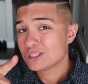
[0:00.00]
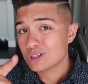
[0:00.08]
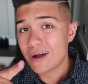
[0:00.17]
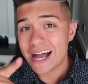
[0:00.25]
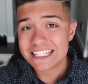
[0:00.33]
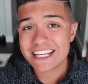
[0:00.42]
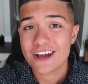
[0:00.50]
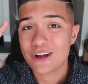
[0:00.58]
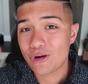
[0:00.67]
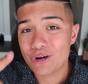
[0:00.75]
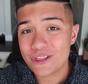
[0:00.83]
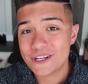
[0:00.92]
So guys,
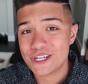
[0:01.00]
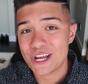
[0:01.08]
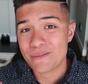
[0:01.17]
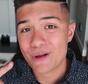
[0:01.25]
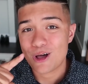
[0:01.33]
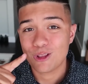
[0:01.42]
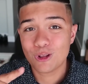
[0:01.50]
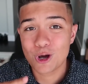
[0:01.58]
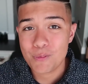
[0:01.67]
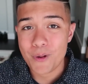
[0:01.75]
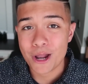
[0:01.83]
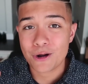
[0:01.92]
go to the gym,
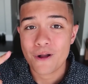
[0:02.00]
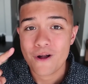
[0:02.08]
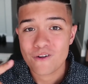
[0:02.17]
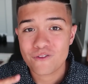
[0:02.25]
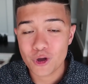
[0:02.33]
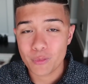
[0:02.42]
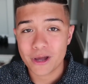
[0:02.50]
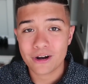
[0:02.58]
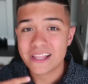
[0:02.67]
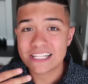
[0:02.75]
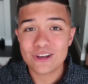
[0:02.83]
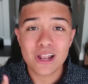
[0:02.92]
look better, feel
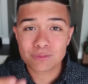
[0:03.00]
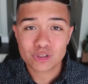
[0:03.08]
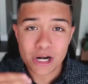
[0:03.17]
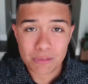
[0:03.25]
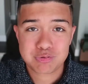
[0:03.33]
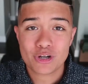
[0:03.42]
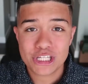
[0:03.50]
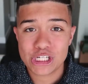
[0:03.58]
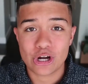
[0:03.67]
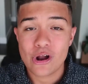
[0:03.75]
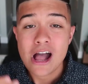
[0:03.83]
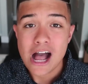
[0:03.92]
better. That's all I'm trying to preach
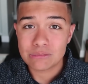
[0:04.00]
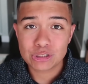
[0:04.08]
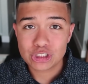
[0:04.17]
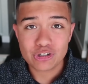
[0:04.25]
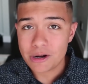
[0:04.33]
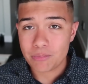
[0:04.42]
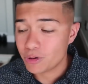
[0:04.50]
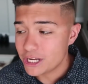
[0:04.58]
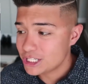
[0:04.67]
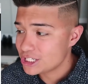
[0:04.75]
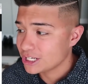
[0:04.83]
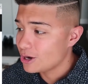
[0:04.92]
here. I'm just trying to
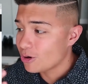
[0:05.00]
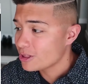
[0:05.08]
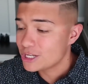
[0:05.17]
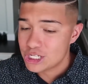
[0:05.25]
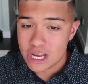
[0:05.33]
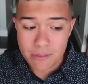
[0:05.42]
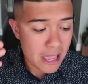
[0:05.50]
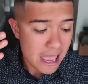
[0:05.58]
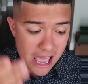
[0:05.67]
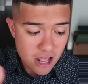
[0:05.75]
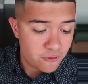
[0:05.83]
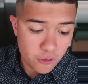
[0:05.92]
preach to go to the gym
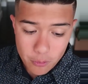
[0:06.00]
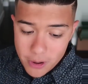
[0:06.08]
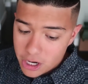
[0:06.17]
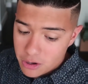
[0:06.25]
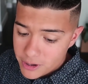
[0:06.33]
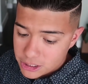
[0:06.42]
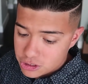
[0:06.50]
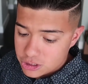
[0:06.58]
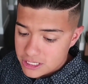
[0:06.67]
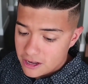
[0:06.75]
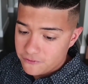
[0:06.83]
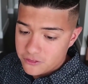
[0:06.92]
and feel better about
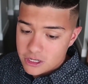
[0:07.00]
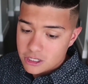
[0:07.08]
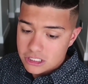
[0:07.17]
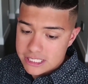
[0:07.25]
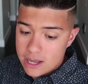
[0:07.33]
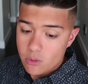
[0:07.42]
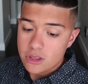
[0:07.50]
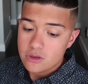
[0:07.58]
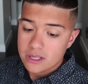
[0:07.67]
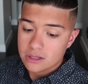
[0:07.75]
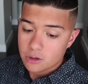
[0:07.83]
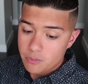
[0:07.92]
yourself, so that way
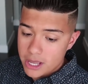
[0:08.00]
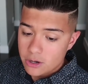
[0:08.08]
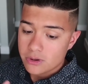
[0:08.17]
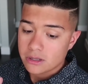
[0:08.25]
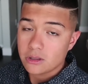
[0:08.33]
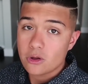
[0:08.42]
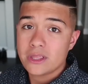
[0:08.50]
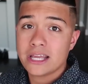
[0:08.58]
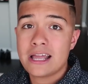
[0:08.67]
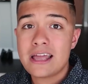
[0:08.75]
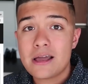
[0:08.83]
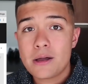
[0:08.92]
you can look better in
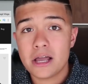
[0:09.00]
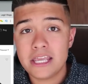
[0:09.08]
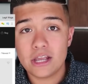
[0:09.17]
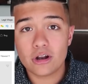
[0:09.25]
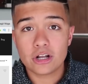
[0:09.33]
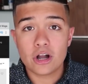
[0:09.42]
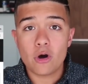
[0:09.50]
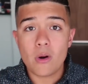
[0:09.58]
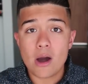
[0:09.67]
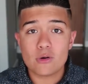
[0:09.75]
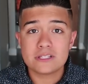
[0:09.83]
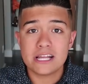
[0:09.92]
clothing. A year
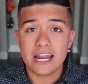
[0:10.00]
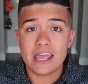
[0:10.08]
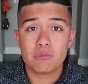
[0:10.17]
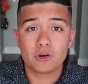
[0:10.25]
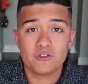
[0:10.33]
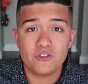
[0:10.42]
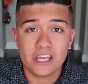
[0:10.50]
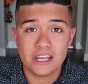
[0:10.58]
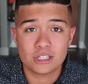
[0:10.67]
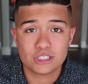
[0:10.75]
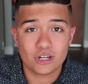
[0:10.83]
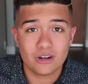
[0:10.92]
ago, I was not able to fit
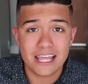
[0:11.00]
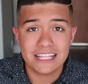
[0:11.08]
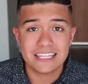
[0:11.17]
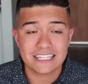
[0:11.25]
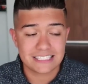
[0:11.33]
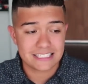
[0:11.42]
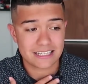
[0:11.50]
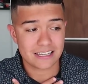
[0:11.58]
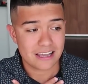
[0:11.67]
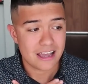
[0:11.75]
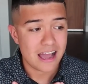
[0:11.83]
in a shirt like this.